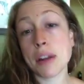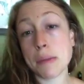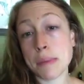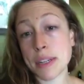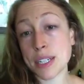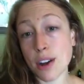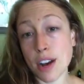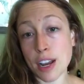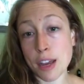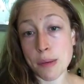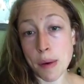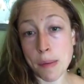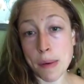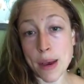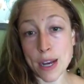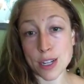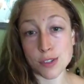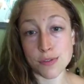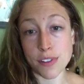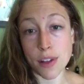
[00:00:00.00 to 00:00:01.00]
I'm going to be
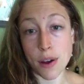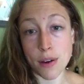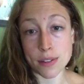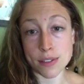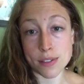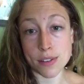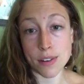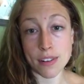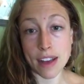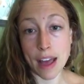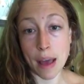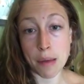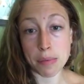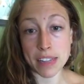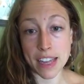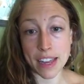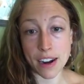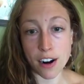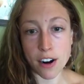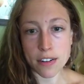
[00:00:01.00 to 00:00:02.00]
talking about passion flower and
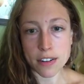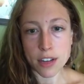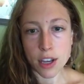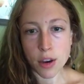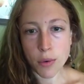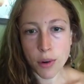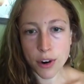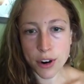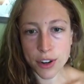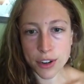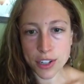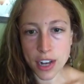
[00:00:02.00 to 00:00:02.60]
skullcap later.